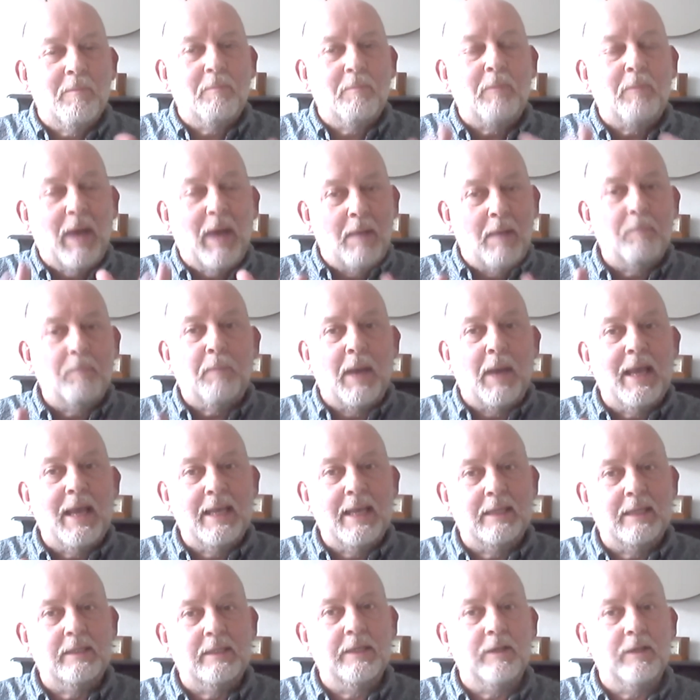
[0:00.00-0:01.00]
But
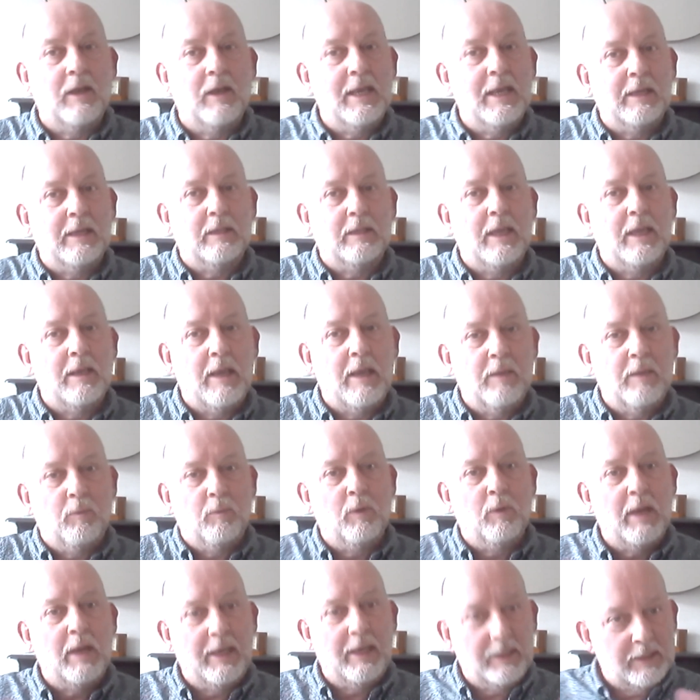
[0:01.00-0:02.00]

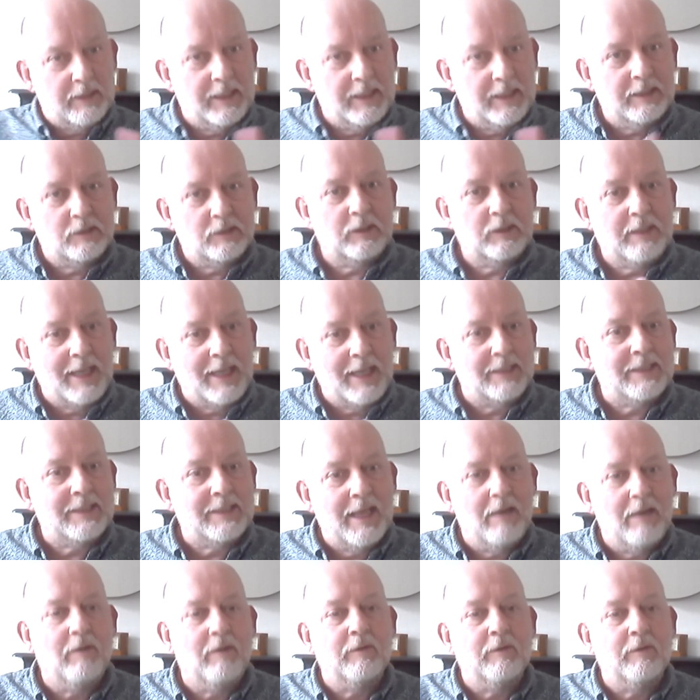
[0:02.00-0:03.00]
it's that's
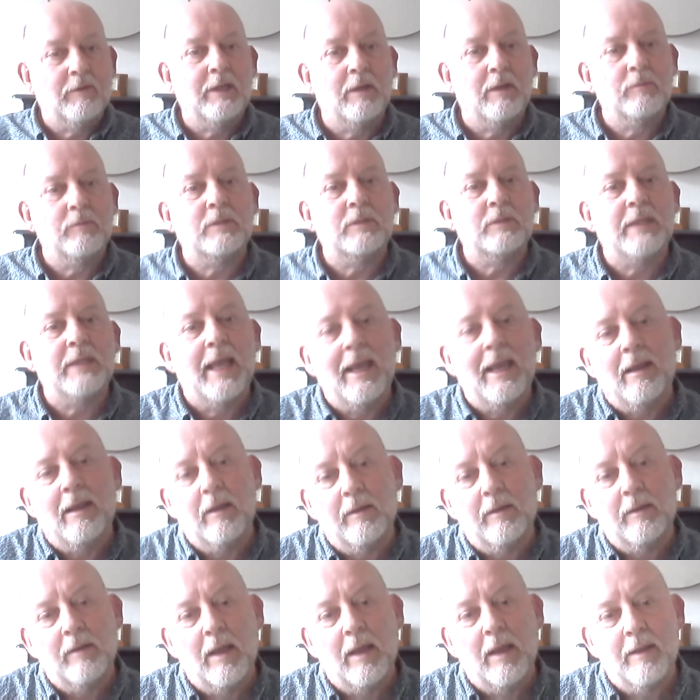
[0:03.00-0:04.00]
how, you know, debt
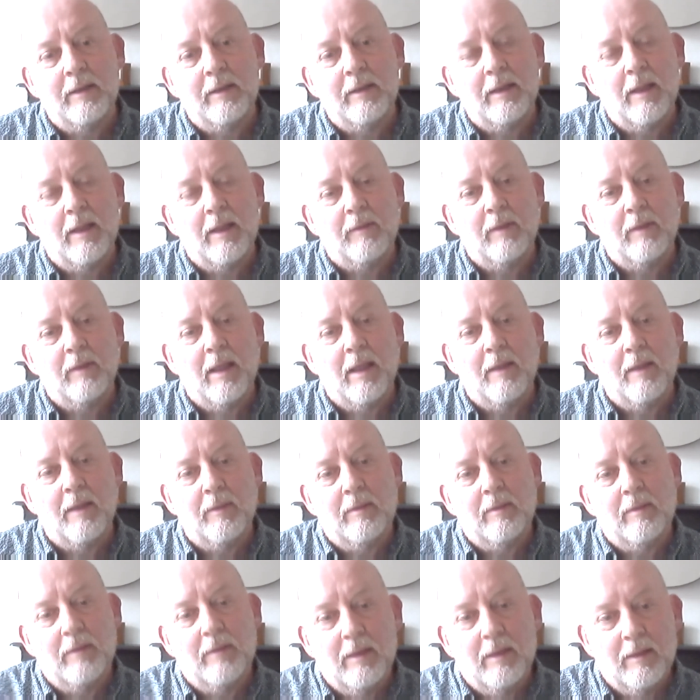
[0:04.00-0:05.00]

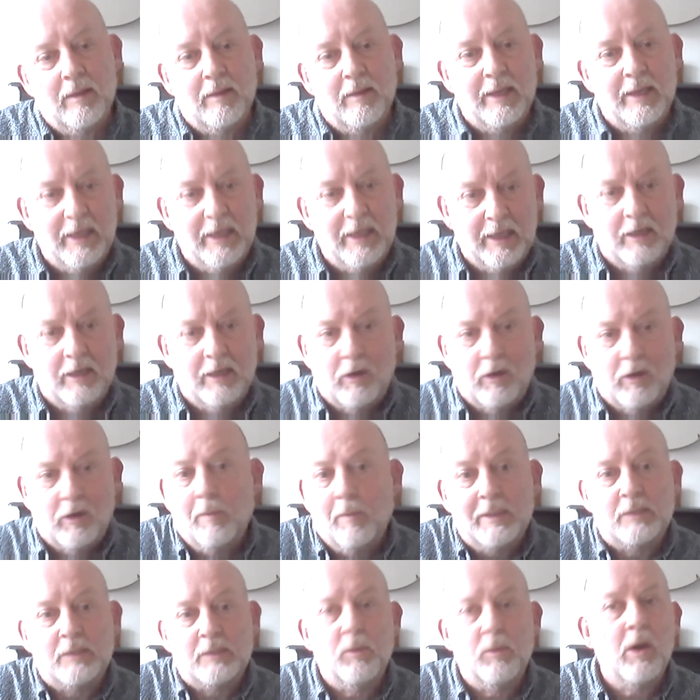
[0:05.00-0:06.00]
and
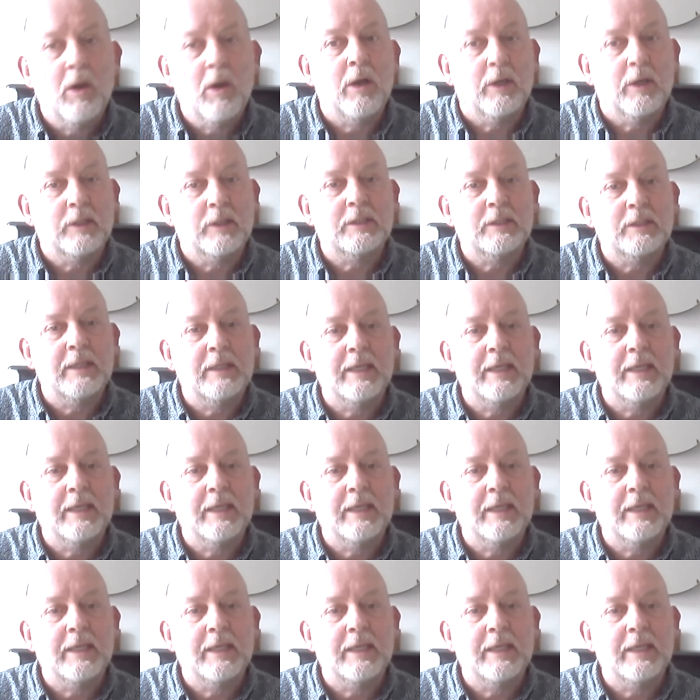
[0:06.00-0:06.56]
economics works.